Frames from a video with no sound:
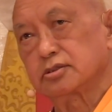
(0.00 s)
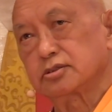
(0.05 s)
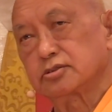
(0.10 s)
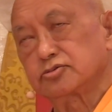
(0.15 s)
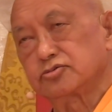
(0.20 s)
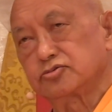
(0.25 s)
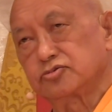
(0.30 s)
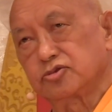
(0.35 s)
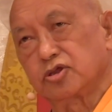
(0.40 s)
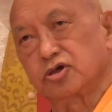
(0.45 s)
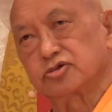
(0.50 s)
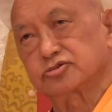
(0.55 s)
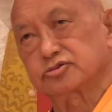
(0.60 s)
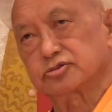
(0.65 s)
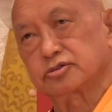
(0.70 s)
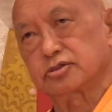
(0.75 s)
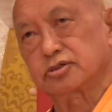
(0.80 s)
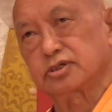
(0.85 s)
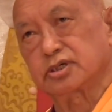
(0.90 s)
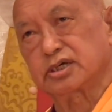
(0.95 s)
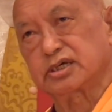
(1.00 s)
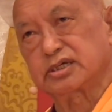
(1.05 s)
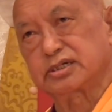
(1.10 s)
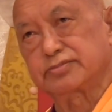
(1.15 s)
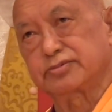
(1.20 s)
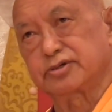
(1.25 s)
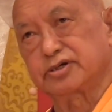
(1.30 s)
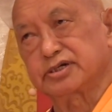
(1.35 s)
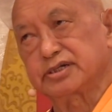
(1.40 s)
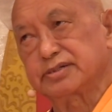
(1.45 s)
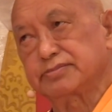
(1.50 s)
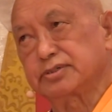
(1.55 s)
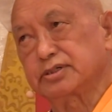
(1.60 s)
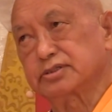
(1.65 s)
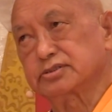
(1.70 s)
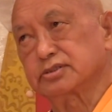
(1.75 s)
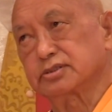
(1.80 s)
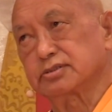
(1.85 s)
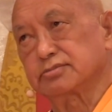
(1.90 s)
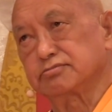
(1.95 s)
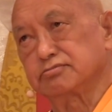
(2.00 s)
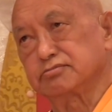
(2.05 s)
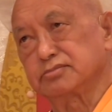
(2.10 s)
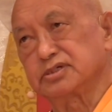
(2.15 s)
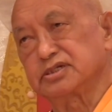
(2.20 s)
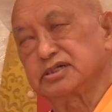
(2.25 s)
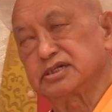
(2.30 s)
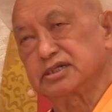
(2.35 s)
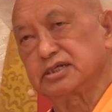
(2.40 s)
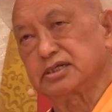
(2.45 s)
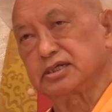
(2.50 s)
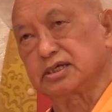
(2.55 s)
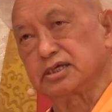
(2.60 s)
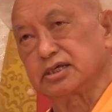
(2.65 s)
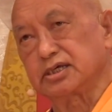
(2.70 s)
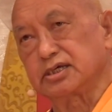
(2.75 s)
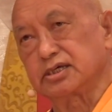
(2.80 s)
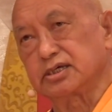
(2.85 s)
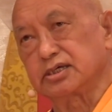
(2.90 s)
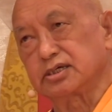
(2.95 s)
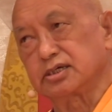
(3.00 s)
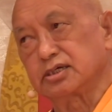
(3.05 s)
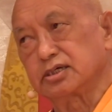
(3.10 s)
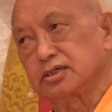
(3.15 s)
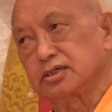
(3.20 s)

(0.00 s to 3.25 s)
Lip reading: not everybody, but many